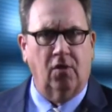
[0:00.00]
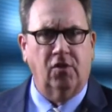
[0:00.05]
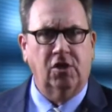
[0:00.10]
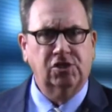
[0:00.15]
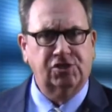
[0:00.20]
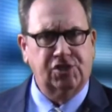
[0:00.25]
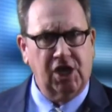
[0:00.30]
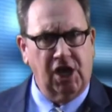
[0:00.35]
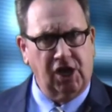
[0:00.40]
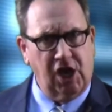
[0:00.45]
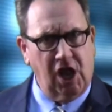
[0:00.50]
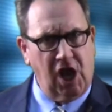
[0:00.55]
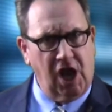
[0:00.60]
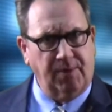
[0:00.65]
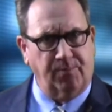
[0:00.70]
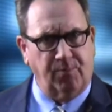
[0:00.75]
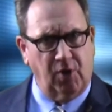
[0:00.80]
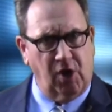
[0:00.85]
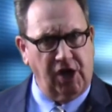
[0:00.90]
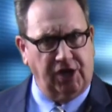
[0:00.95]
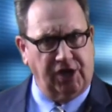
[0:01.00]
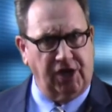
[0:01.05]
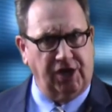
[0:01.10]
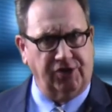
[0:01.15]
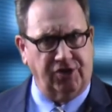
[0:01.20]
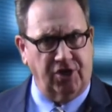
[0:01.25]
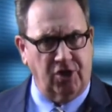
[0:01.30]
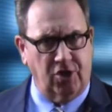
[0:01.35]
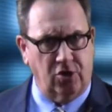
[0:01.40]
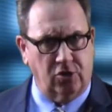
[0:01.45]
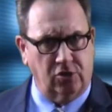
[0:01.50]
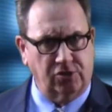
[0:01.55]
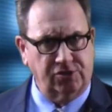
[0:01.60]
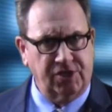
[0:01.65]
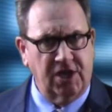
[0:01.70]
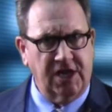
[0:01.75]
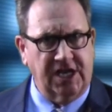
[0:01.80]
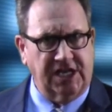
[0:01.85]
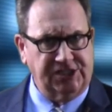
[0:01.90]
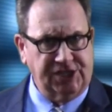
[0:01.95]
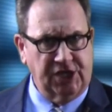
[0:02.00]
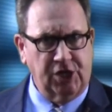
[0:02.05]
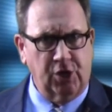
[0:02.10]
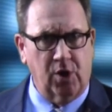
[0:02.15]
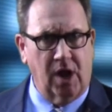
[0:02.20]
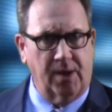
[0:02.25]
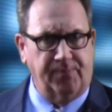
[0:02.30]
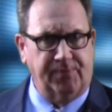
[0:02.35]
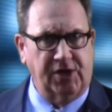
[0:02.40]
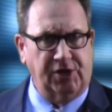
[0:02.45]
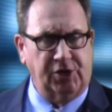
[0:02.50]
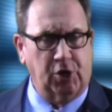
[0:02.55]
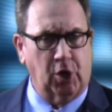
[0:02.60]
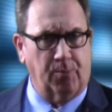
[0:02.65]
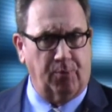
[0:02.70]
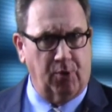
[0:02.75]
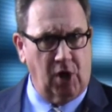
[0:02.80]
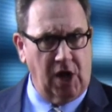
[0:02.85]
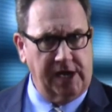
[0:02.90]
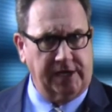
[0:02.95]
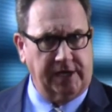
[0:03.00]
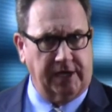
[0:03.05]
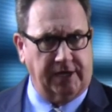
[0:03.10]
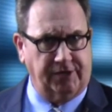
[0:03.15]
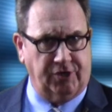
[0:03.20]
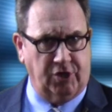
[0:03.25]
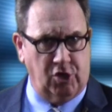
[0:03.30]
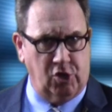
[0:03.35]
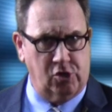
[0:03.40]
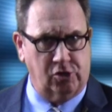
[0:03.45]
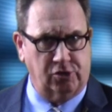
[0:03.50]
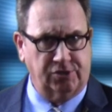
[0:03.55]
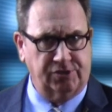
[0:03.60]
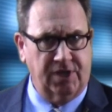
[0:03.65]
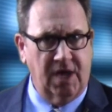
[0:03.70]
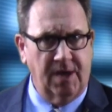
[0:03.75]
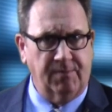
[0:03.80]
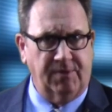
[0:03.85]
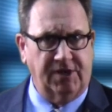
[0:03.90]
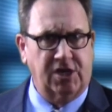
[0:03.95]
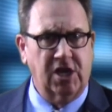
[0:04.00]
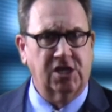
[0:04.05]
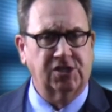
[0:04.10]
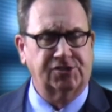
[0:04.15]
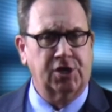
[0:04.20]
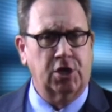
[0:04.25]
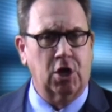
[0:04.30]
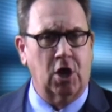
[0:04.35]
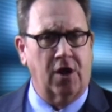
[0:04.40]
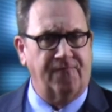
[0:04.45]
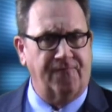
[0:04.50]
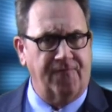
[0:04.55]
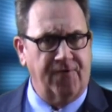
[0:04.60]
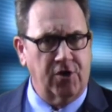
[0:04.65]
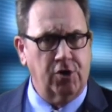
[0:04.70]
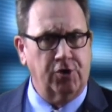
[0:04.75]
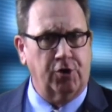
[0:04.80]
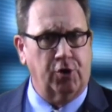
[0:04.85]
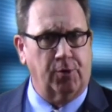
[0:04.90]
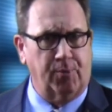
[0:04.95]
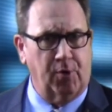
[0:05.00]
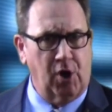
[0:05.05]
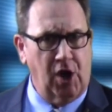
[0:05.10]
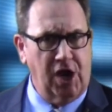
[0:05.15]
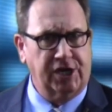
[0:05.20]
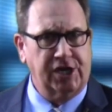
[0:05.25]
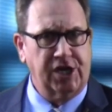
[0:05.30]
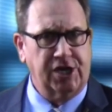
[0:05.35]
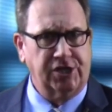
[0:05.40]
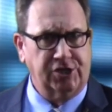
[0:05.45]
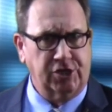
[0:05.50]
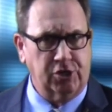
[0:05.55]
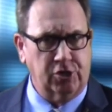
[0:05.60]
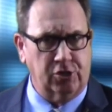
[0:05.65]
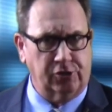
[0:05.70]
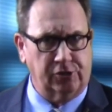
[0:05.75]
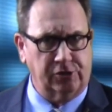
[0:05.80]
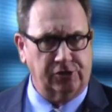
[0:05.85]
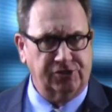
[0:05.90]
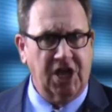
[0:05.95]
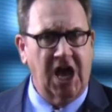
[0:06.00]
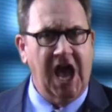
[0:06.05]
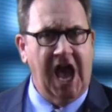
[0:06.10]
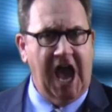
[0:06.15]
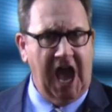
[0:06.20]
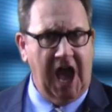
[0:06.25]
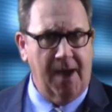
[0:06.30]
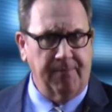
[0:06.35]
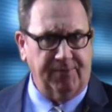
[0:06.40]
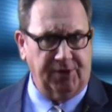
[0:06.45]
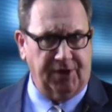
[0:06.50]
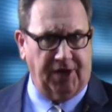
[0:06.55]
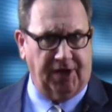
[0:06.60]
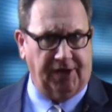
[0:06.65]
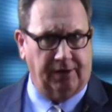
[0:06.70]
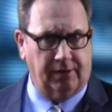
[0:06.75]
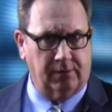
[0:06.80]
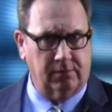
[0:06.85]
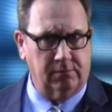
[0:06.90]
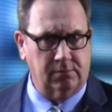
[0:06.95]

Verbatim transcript: This headline breaking news is interrupting your breaking news because there are further breaking news happening.